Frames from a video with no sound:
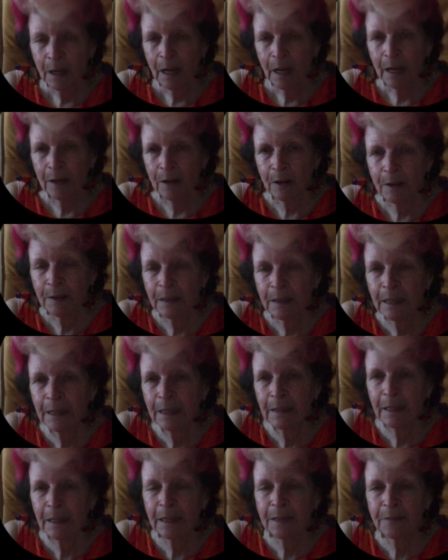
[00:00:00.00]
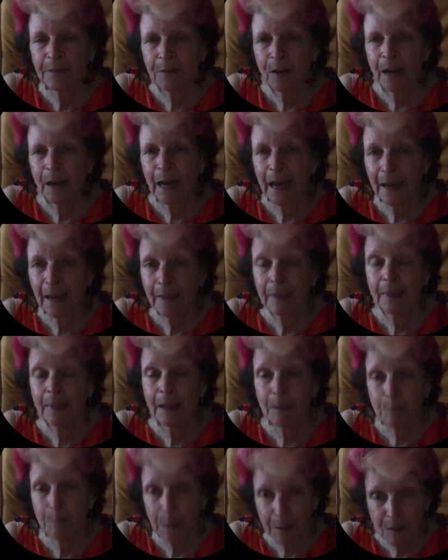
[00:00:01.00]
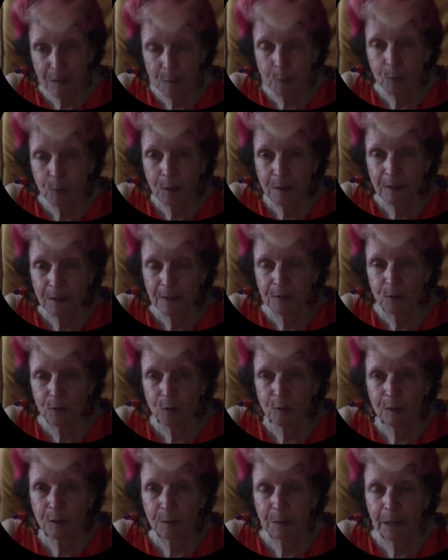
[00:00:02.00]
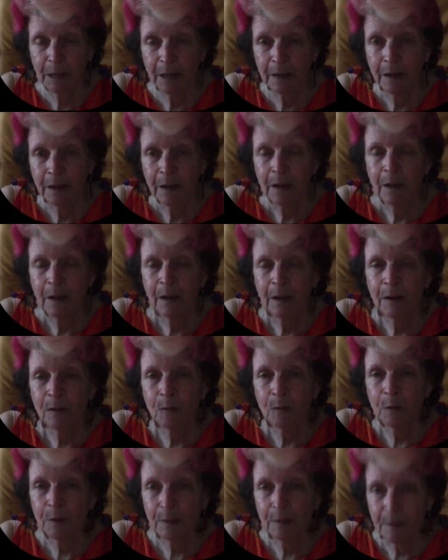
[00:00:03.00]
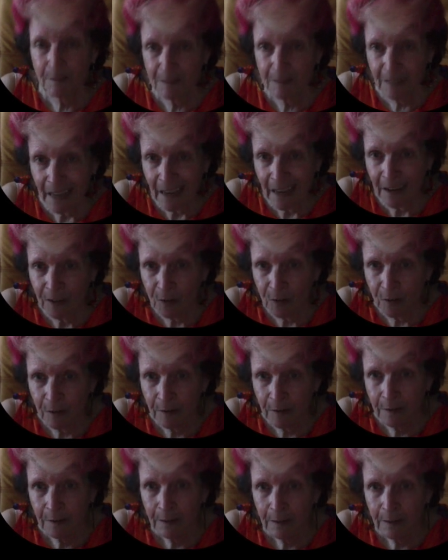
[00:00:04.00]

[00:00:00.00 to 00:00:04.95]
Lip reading: And I think that if I had that baseboard, as I talked about, with the sand on it,